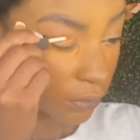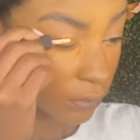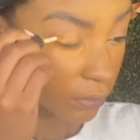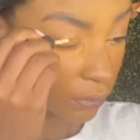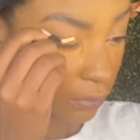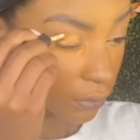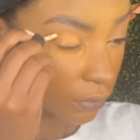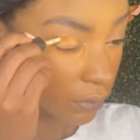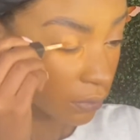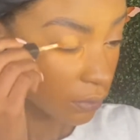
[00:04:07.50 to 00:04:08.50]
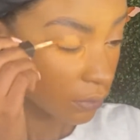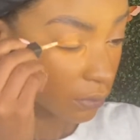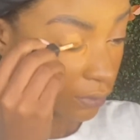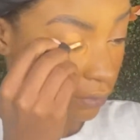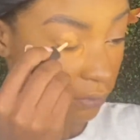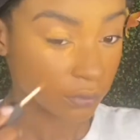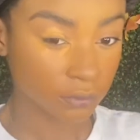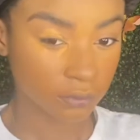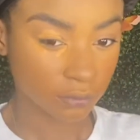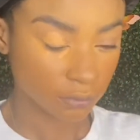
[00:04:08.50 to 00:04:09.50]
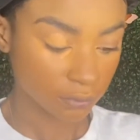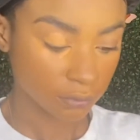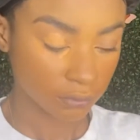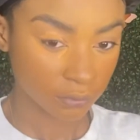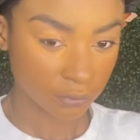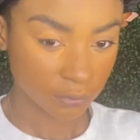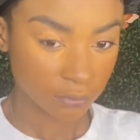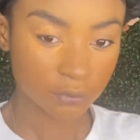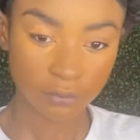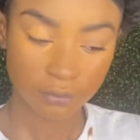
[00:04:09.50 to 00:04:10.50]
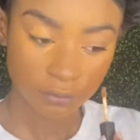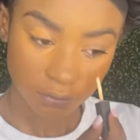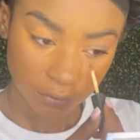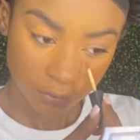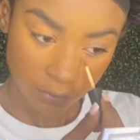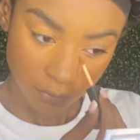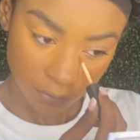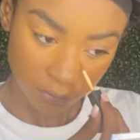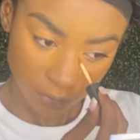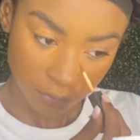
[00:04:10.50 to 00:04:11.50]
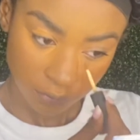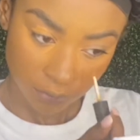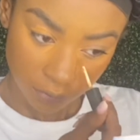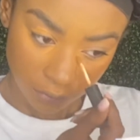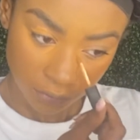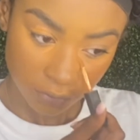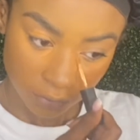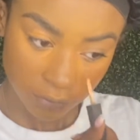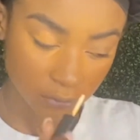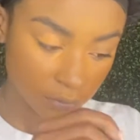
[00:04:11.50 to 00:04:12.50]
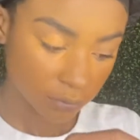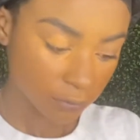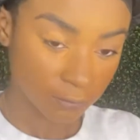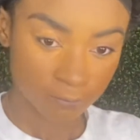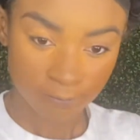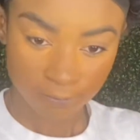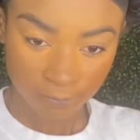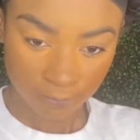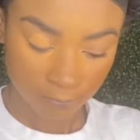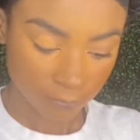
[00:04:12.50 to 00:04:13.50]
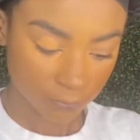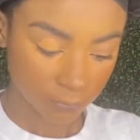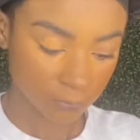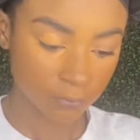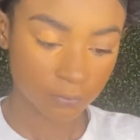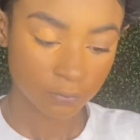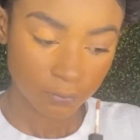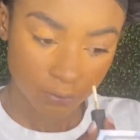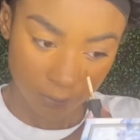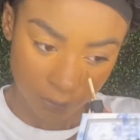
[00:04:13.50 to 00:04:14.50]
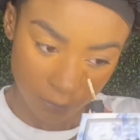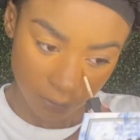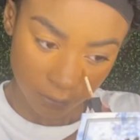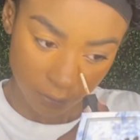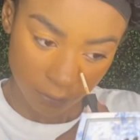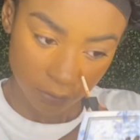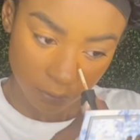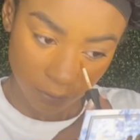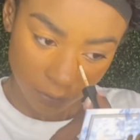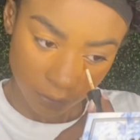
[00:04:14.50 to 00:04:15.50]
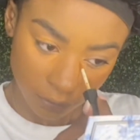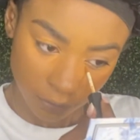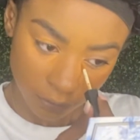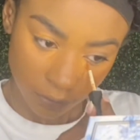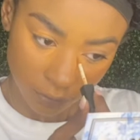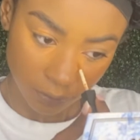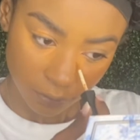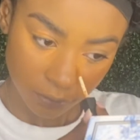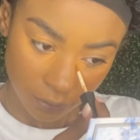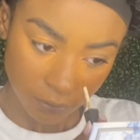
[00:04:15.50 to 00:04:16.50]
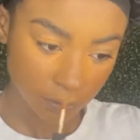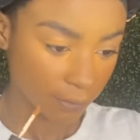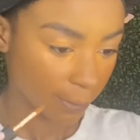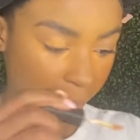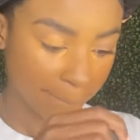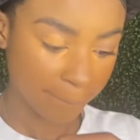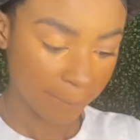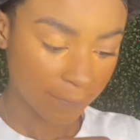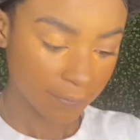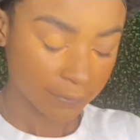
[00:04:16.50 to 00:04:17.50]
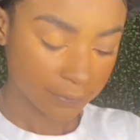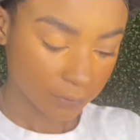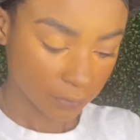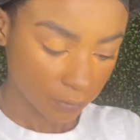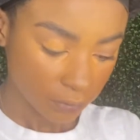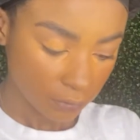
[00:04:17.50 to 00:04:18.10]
in with the Nars Radiant Creamy Concealer. Everything that I don't mention verbally, it will be down in the description below.